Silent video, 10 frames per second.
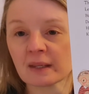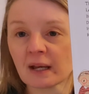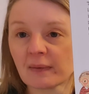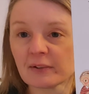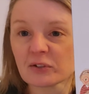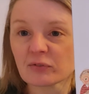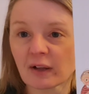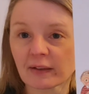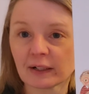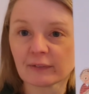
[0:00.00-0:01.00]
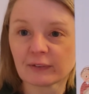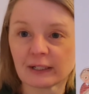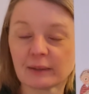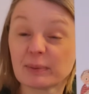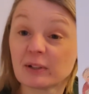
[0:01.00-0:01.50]
And this is rather
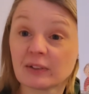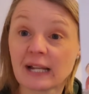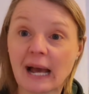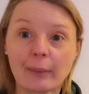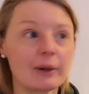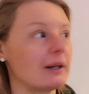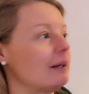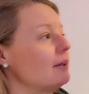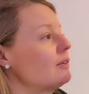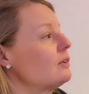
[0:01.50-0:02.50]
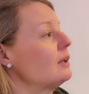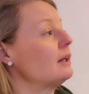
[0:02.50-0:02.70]
lovely because in our class,